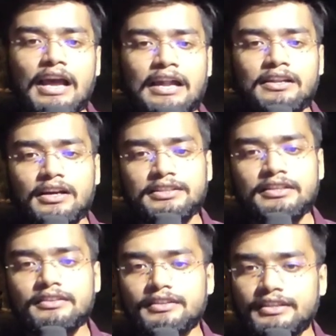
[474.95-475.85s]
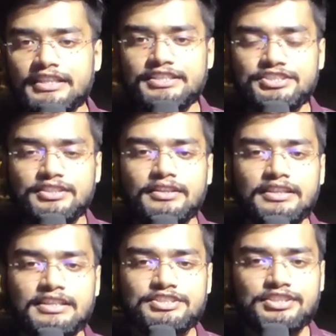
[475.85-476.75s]
and other
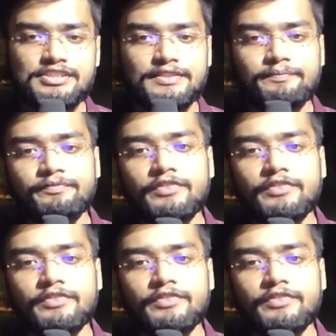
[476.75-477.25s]
religions.